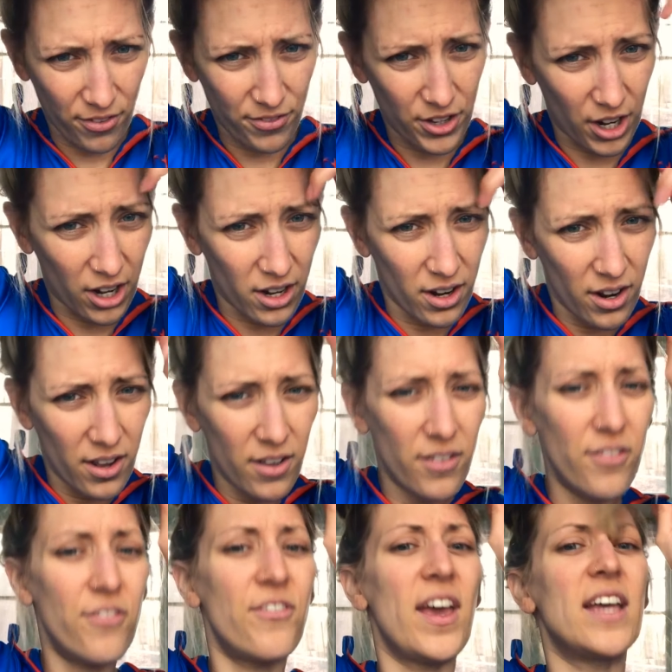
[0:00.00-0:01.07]
of your
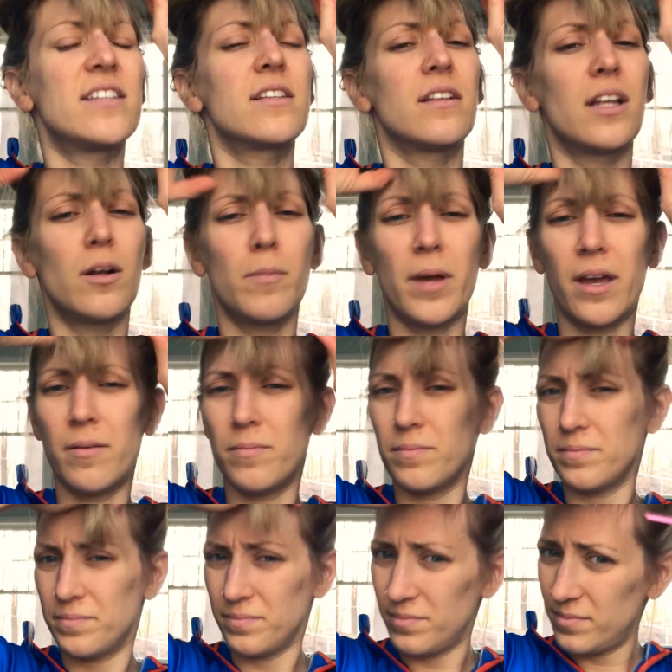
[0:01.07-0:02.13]
face a little bit.
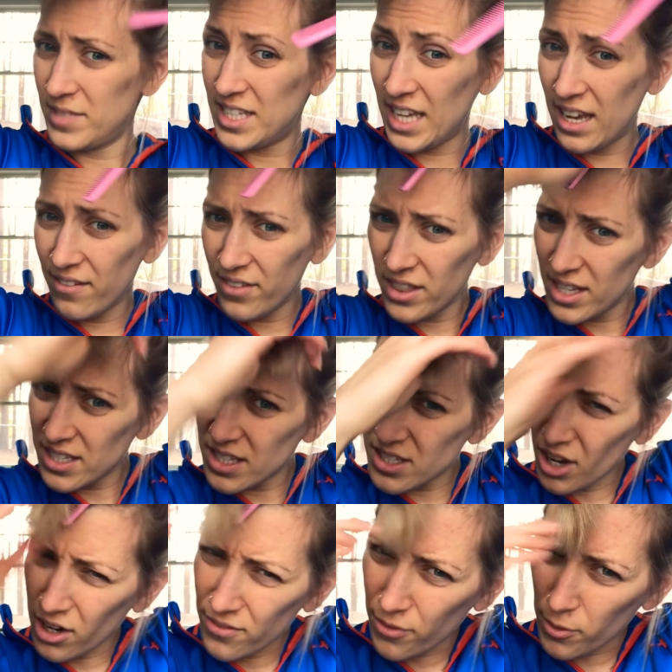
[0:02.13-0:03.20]
See, even this is
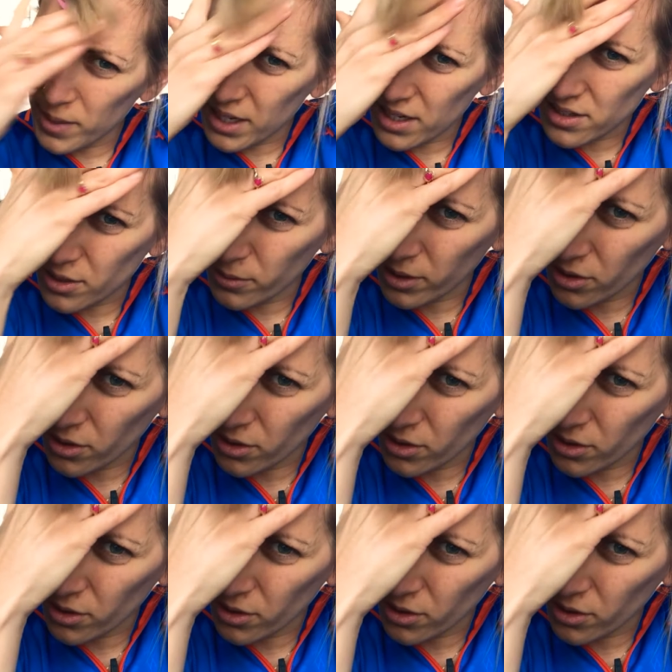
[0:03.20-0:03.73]
hard for me to do, and